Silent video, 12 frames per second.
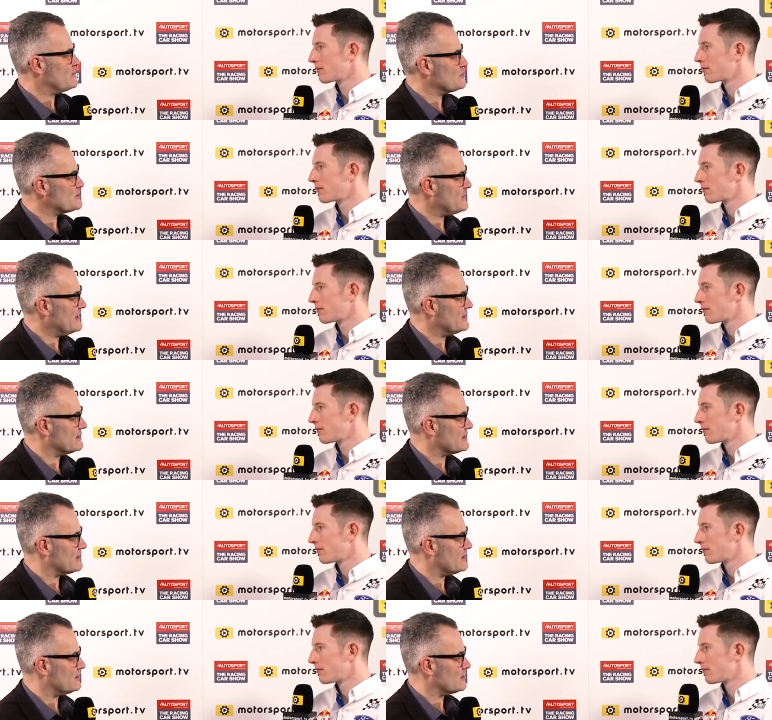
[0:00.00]
Speaker 1: bit more speed in
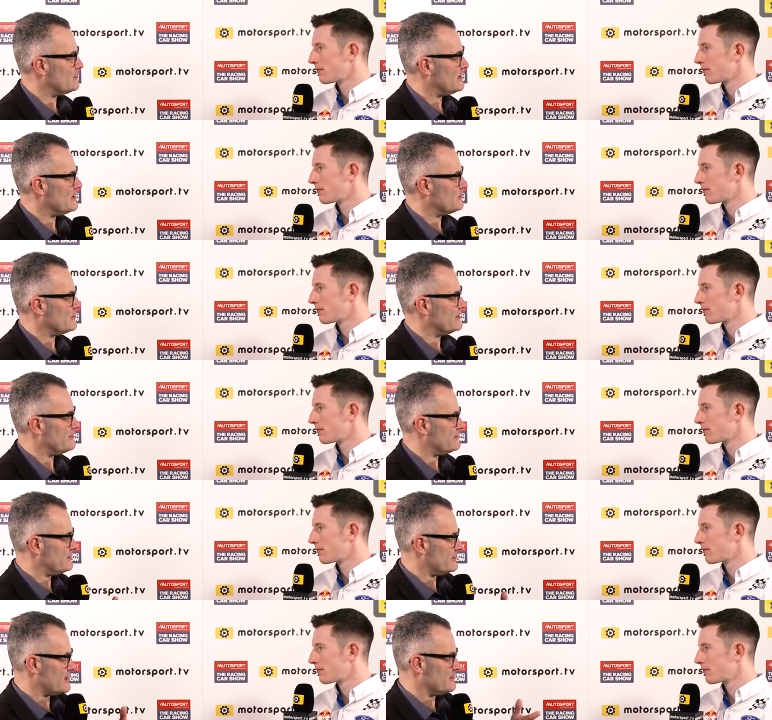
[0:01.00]
the car compared
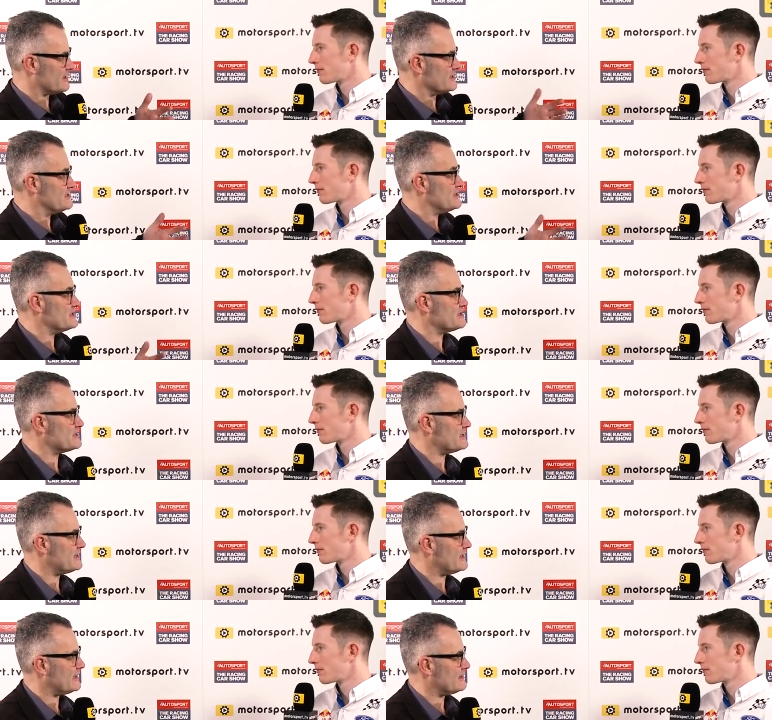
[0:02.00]
with you know the
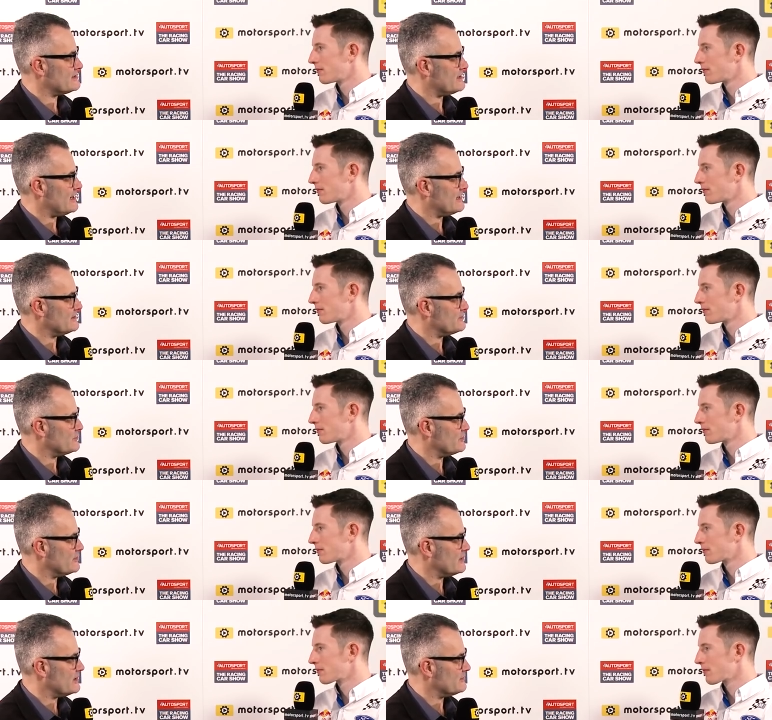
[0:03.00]
consistency that it had
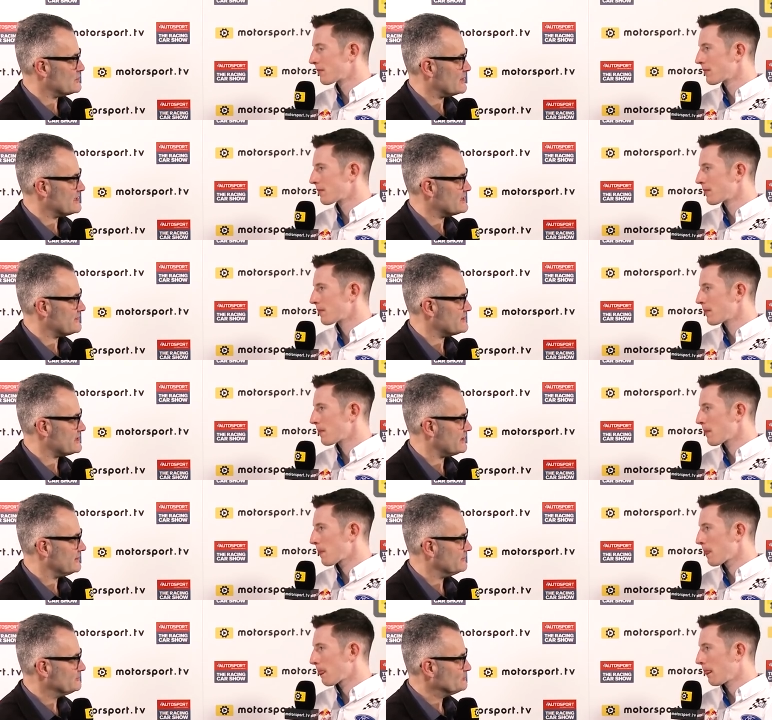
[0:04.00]
through um,
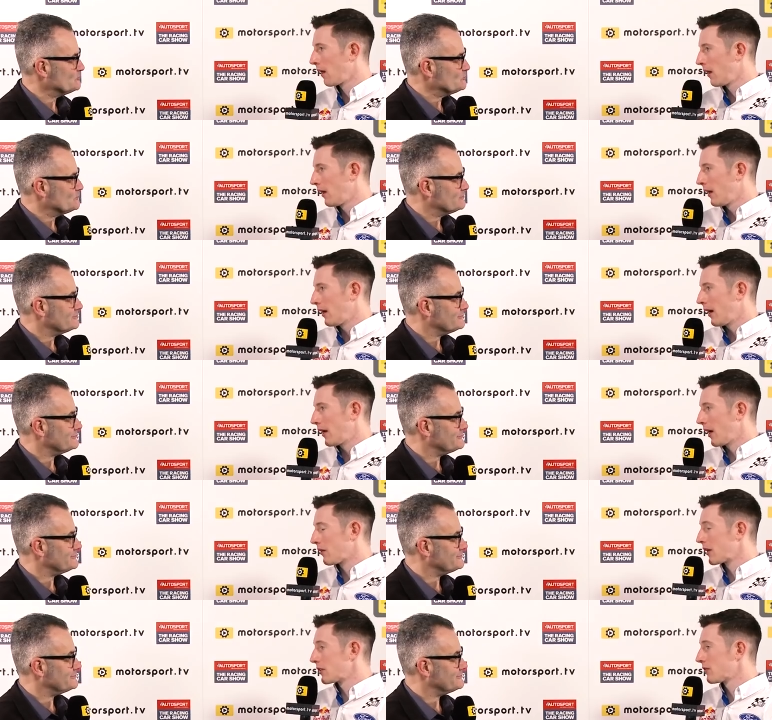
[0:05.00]
2017?
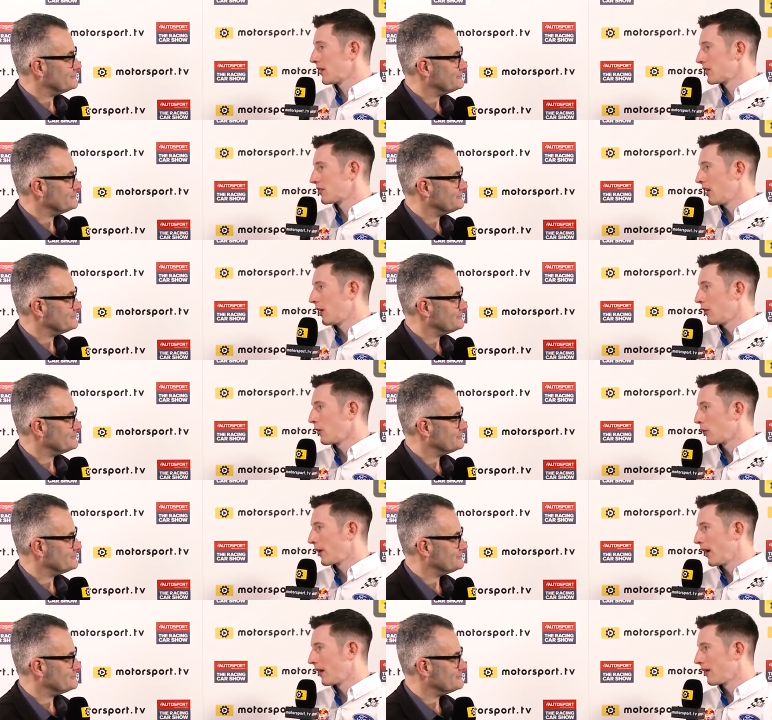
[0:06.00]
Speaker 2: Yeah, I think it's fair to say, you know,
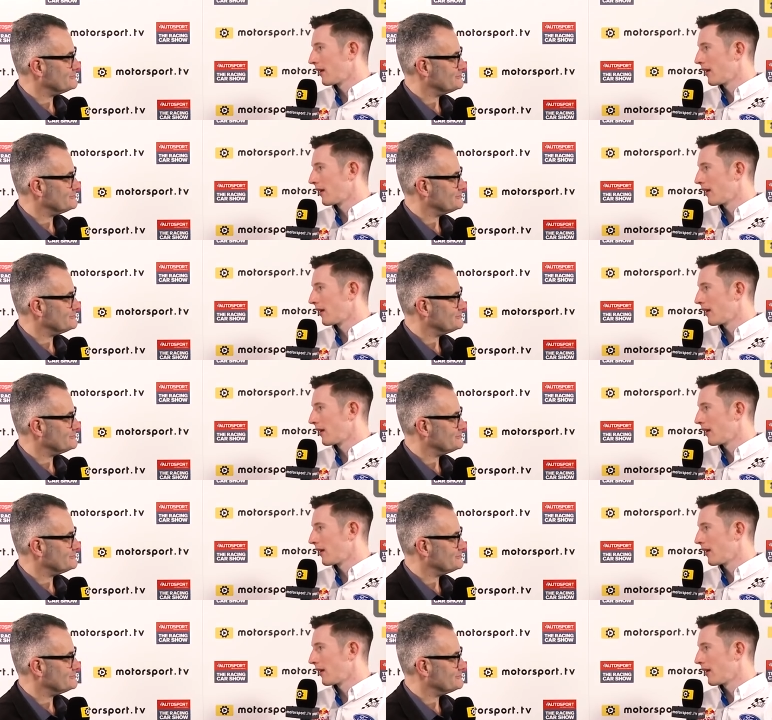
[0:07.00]
we had